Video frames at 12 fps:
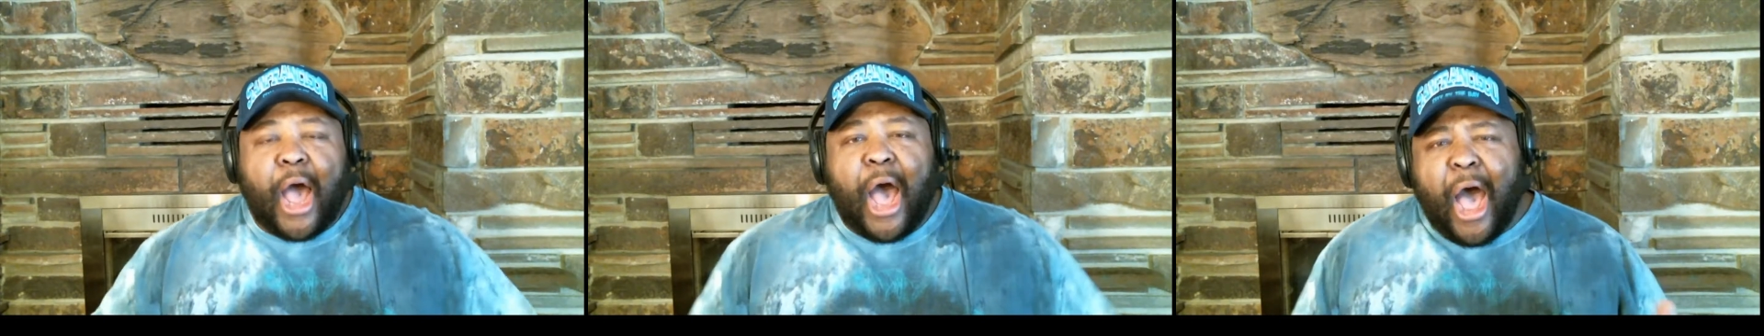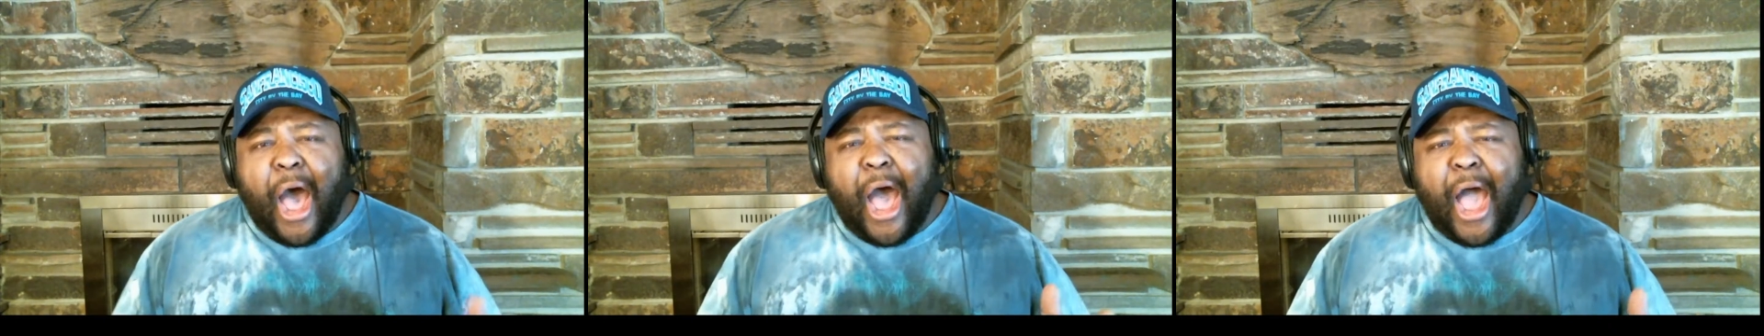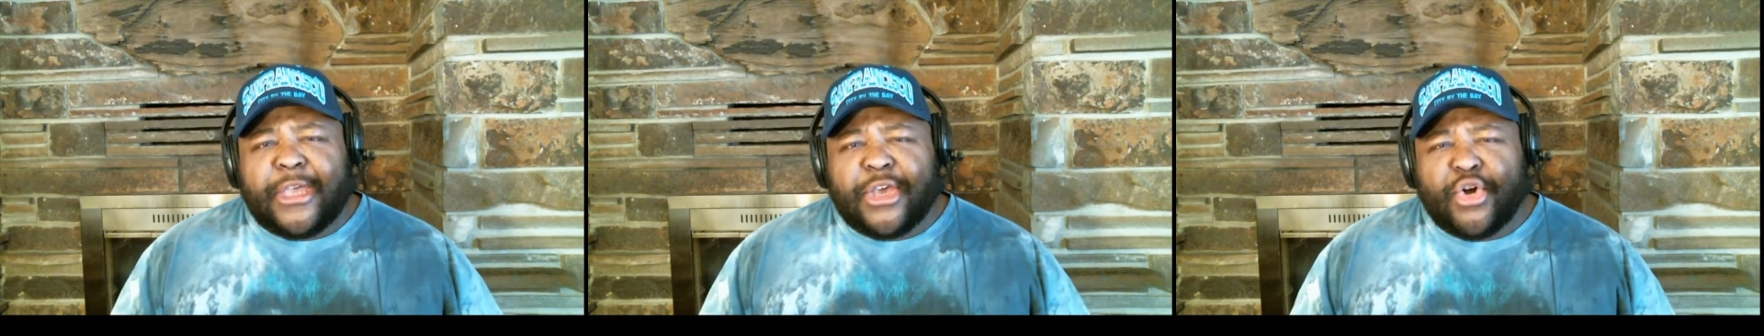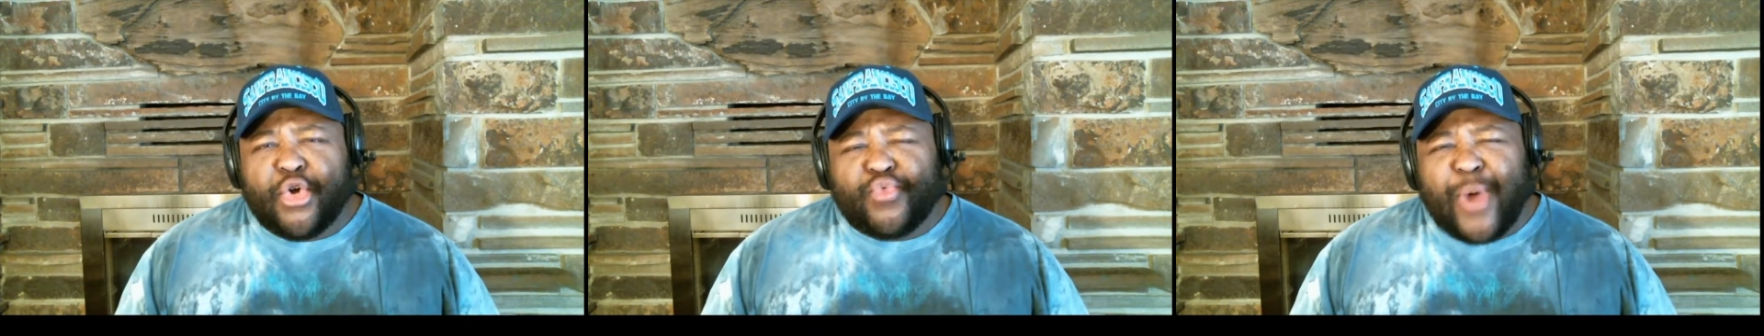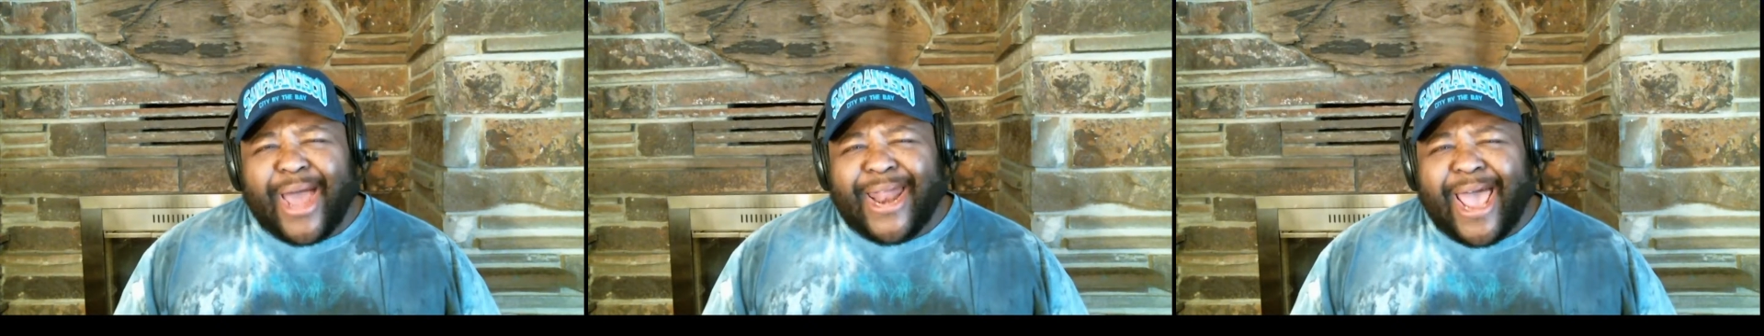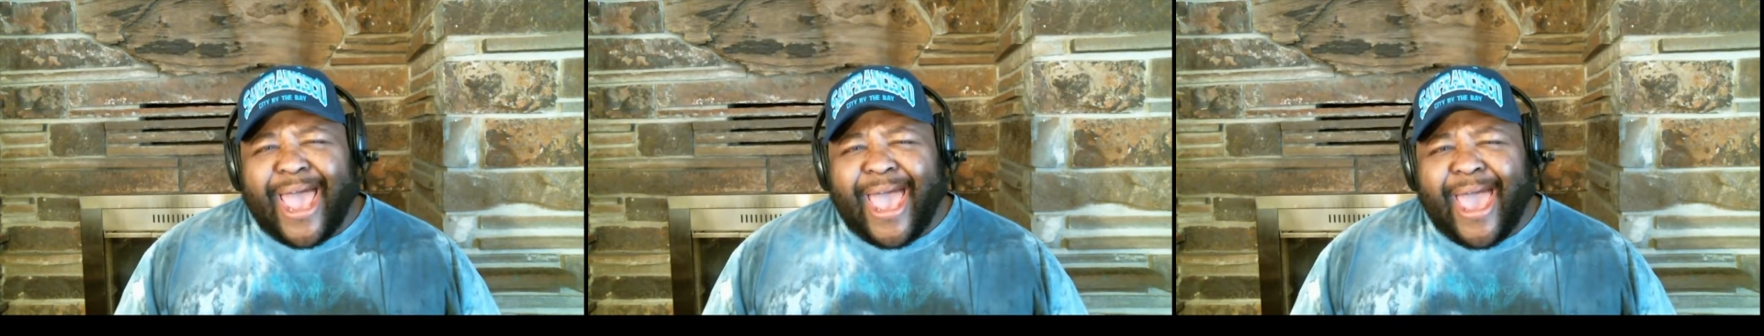Are you
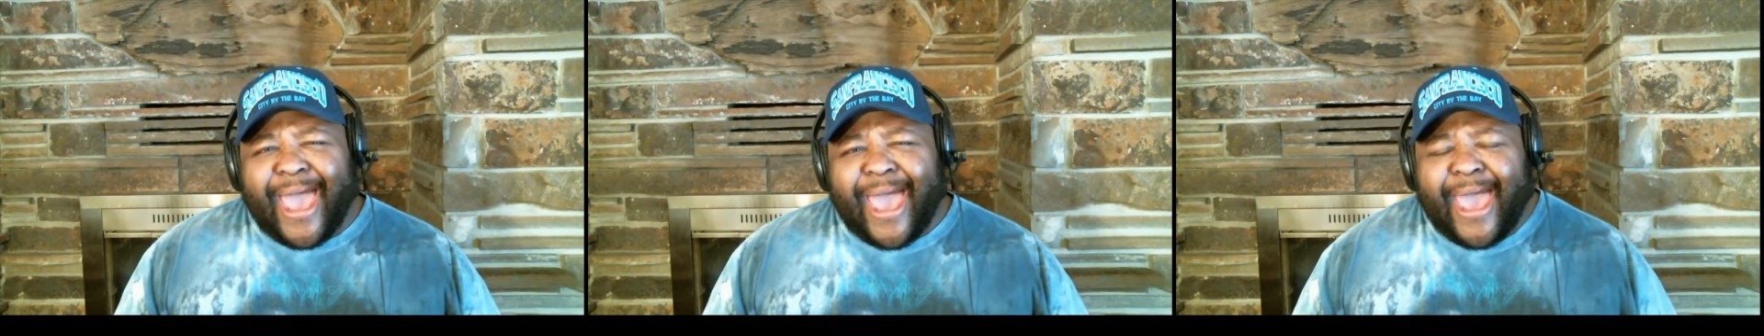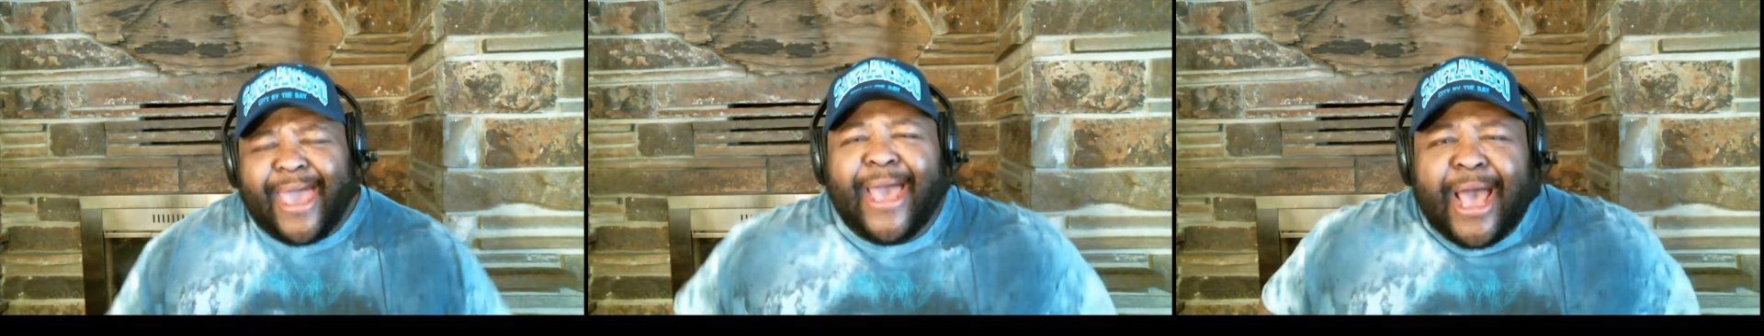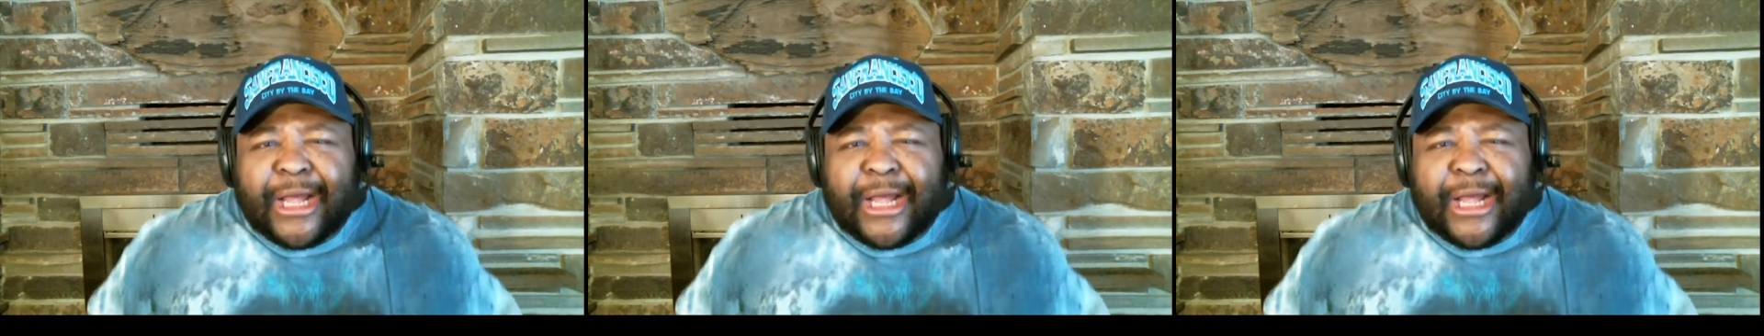ready?